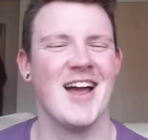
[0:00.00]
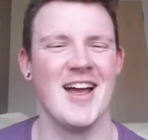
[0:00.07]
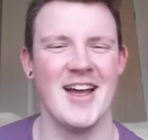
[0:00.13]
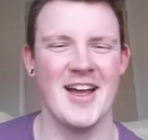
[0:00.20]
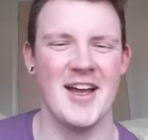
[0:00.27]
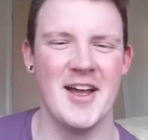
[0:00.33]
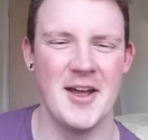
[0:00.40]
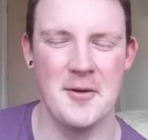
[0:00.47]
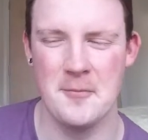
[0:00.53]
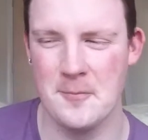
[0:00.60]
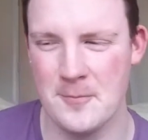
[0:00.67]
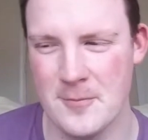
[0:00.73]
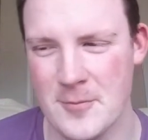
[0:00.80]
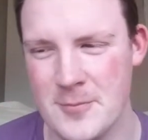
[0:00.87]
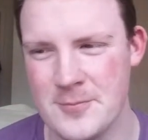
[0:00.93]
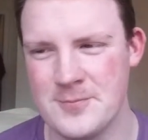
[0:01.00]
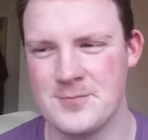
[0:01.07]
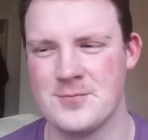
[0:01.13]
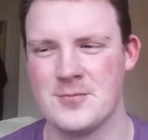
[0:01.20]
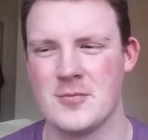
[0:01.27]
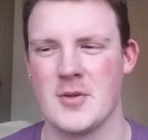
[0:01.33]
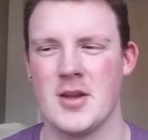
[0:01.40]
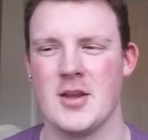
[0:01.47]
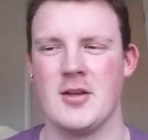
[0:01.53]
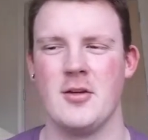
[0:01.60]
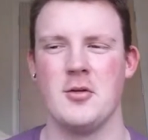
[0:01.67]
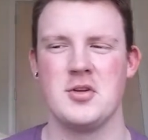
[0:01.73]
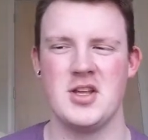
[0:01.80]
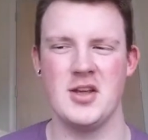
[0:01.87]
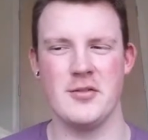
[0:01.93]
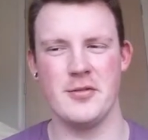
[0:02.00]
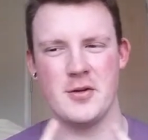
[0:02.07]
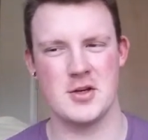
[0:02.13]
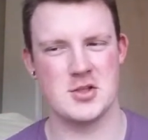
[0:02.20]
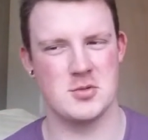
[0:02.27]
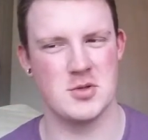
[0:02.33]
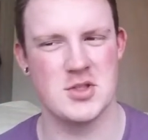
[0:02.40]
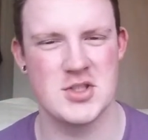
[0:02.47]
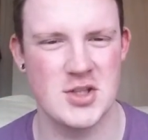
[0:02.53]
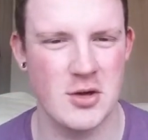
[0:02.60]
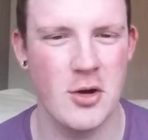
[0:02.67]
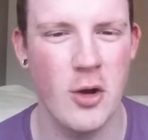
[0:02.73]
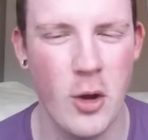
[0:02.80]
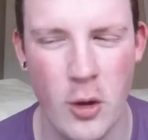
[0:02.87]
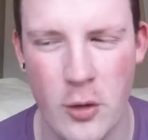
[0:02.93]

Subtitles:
Okay, first we'll start